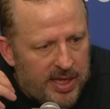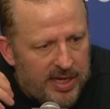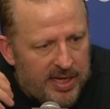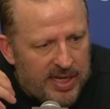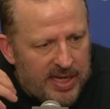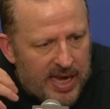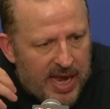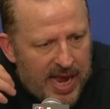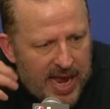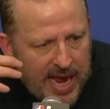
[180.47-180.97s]

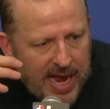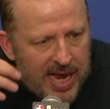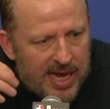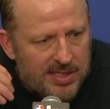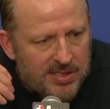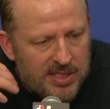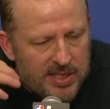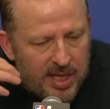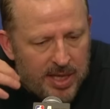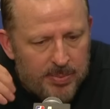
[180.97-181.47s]
he
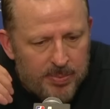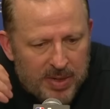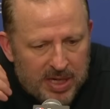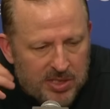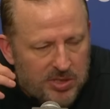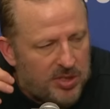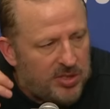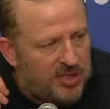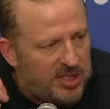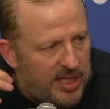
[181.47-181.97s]
has that
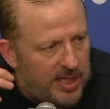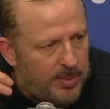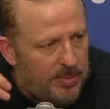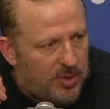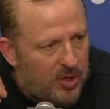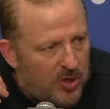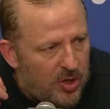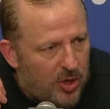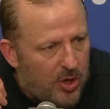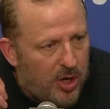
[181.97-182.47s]
makes your
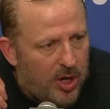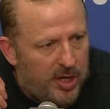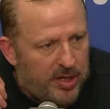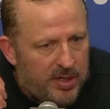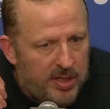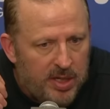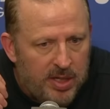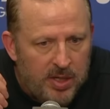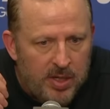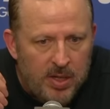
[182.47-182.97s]
team good,
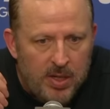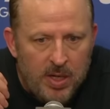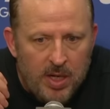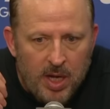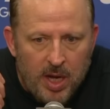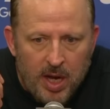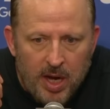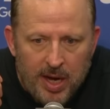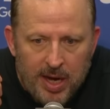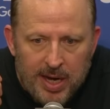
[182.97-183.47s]

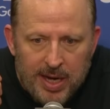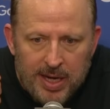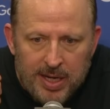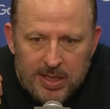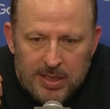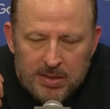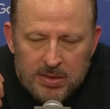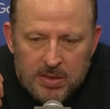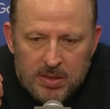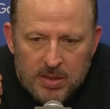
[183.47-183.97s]

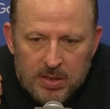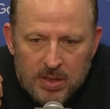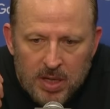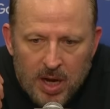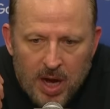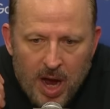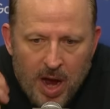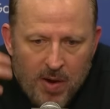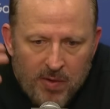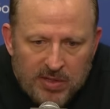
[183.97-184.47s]
and
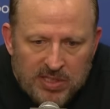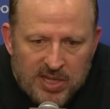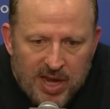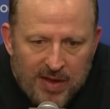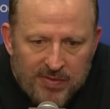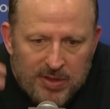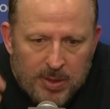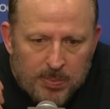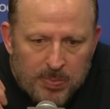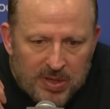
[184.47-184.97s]
I always
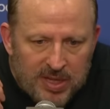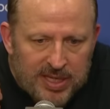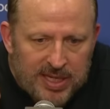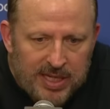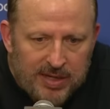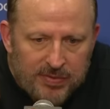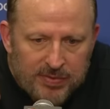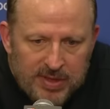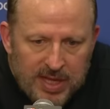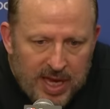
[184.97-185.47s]
have the
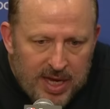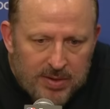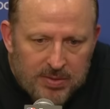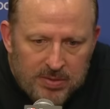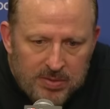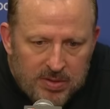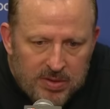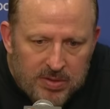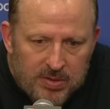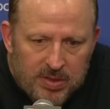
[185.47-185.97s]
belief that
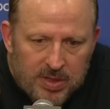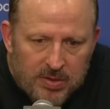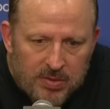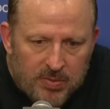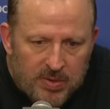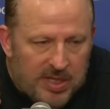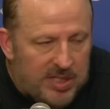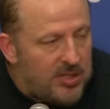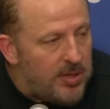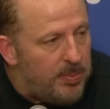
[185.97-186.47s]

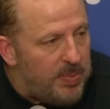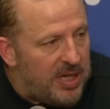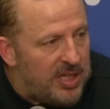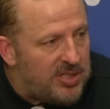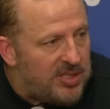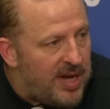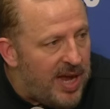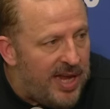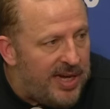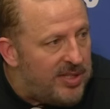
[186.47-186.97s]
when it's a big
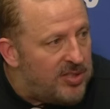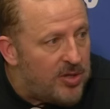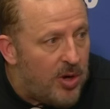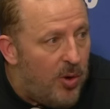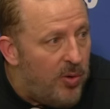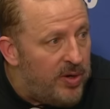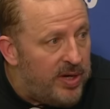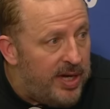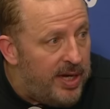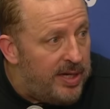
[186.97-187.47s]
shot, it's
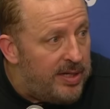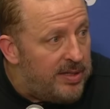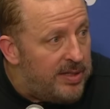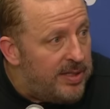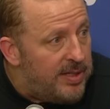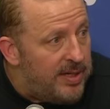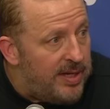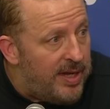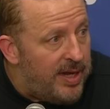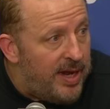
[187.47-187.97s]
going in.
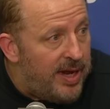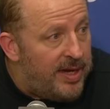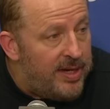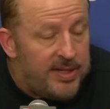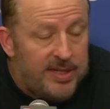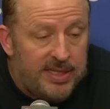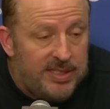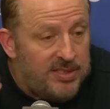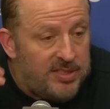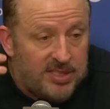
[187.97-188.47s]

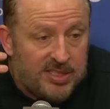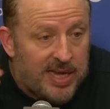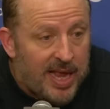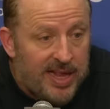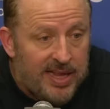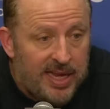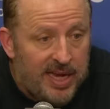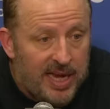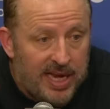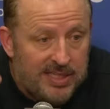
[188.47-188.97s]
He just
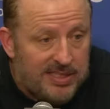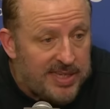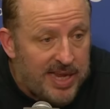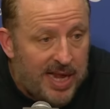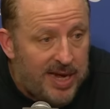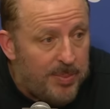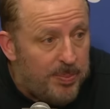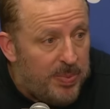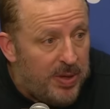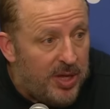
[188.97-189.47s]
has
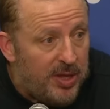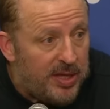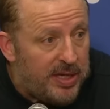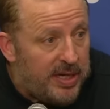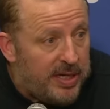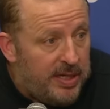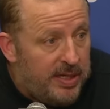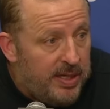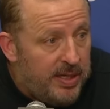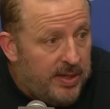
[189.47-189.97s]
that
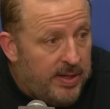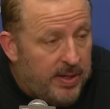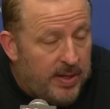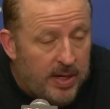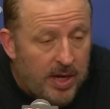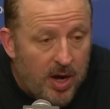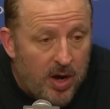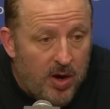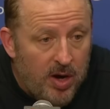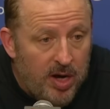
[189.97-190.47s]
ability.
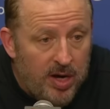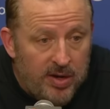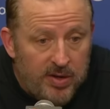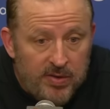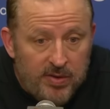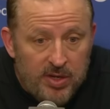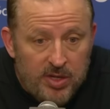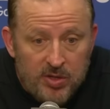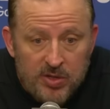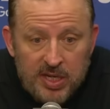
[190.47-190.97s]
Or
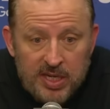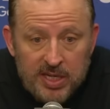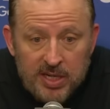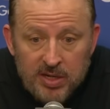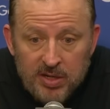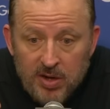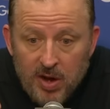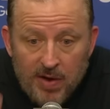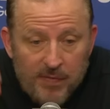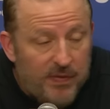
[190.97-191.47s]
you need
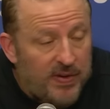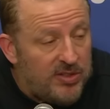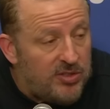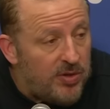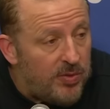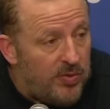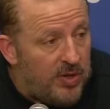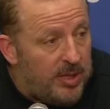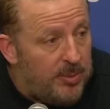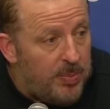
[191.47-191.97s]
an
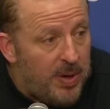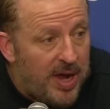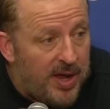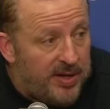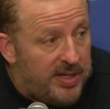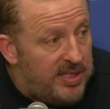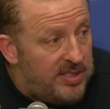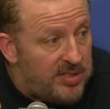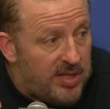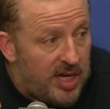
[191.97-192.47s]
offensive
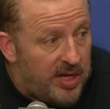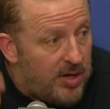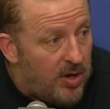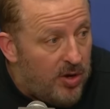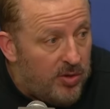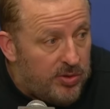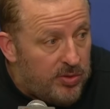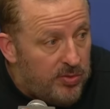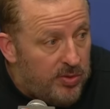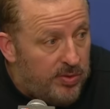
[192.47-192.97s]
rebound, he's going to
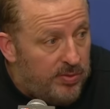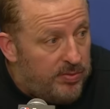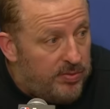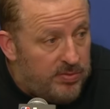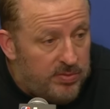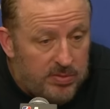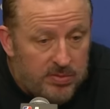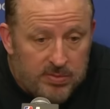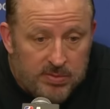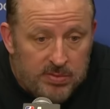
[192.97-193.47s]
go through
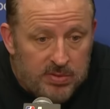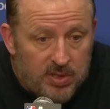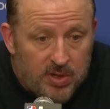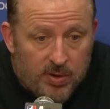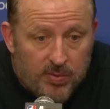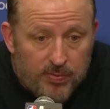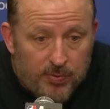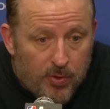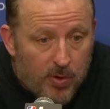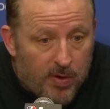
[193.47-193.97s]

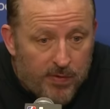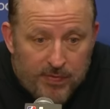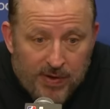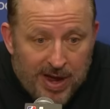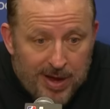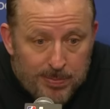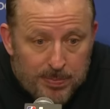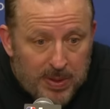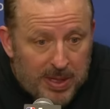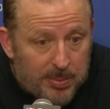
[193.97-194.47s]
four or
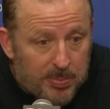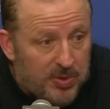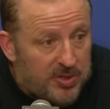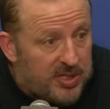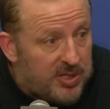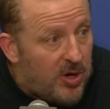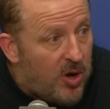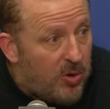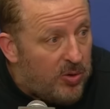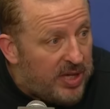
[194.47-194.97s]
five people
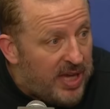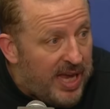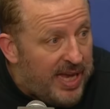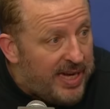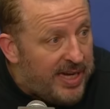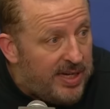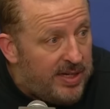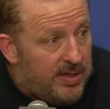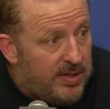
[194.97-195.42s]
to go get it.